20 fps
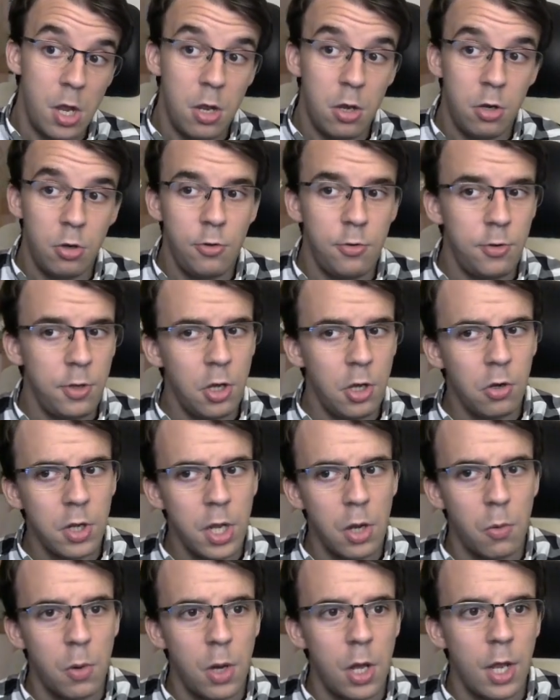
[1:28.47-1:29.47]
So you say, okay,
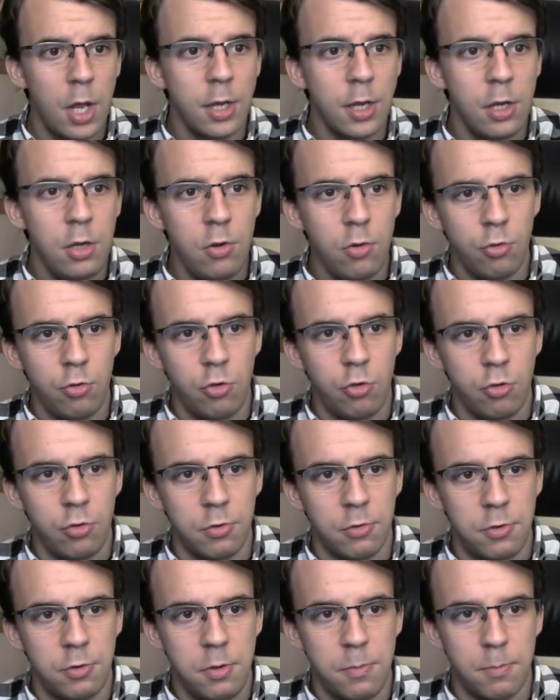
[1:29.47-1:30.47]
well, I can use just a
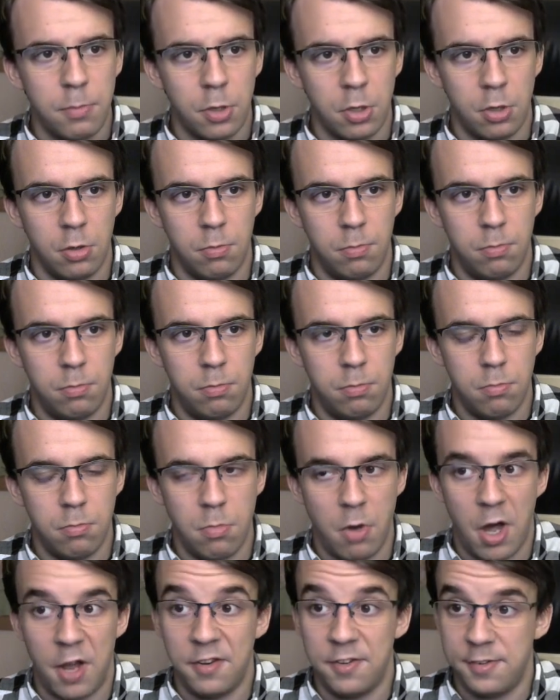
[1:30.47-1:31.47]
simple
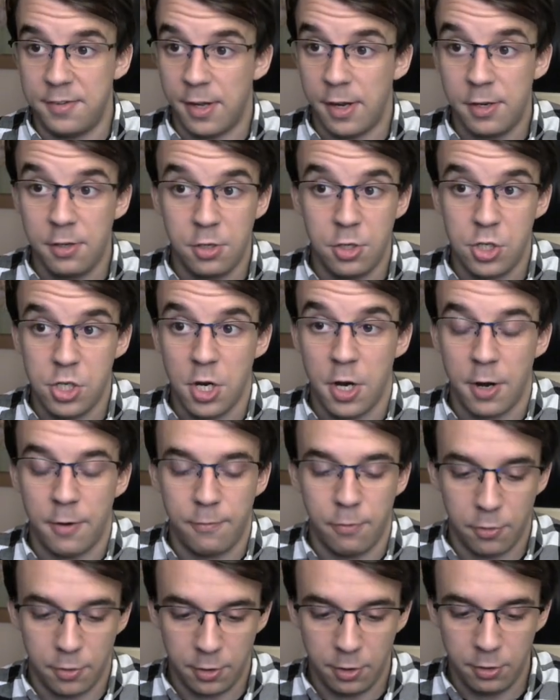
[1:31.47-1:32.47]
unsigned char
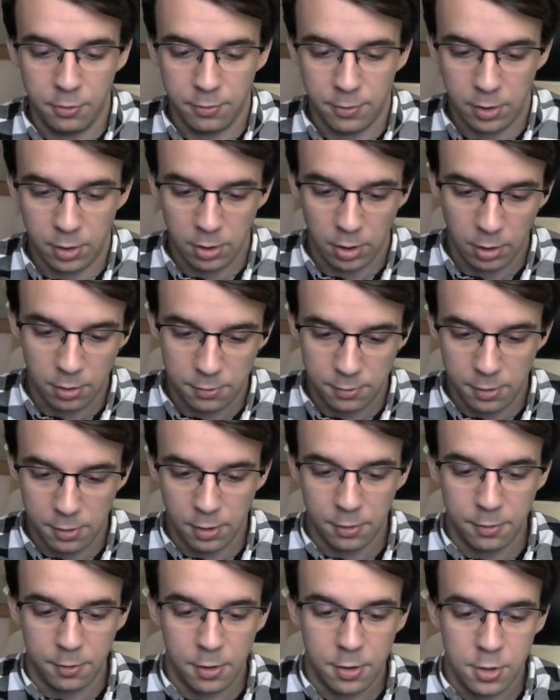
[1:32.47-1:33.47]
for this thing. Say
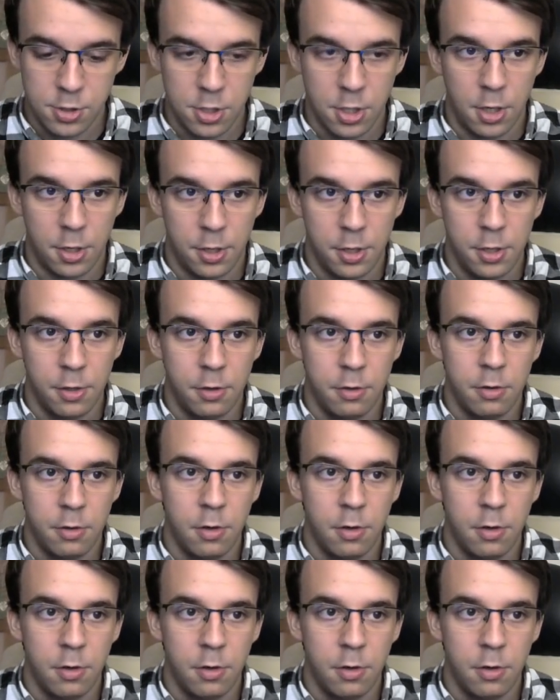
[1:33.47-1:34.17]
unsigned char here,